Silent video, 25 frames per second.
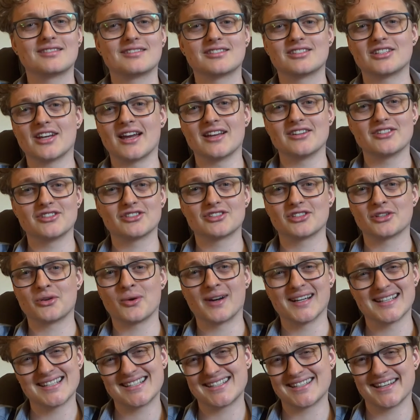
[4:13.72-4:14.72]
changes to
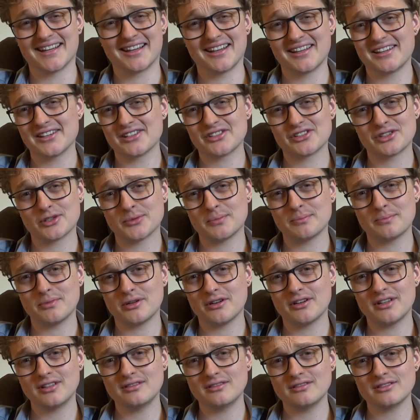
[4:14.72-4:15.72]
quite silly at some
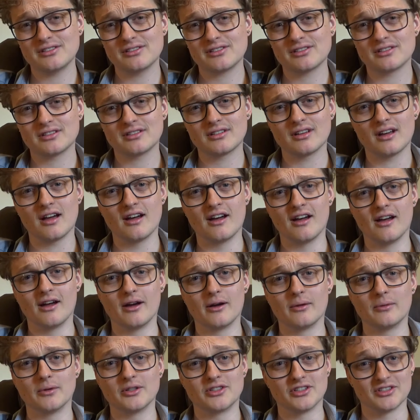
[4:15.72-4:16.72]
points,
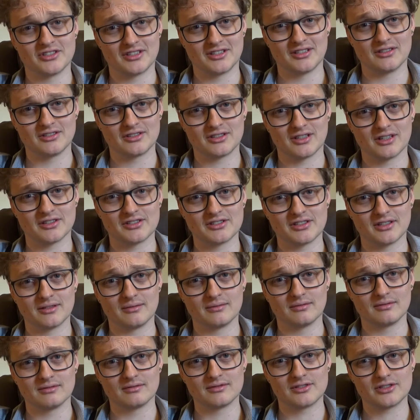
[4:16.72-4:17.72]
which is an
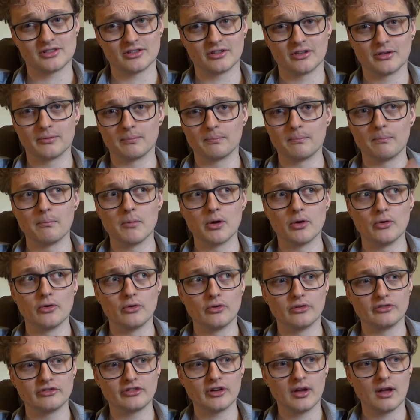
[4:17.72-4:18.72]
interesting sort of
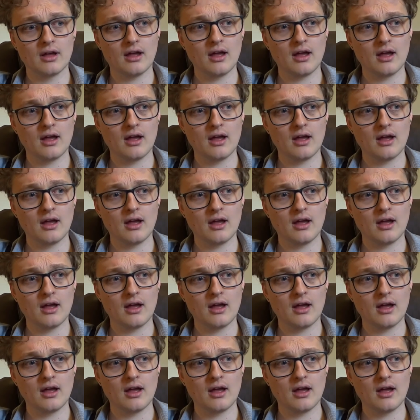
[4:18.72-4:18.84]
move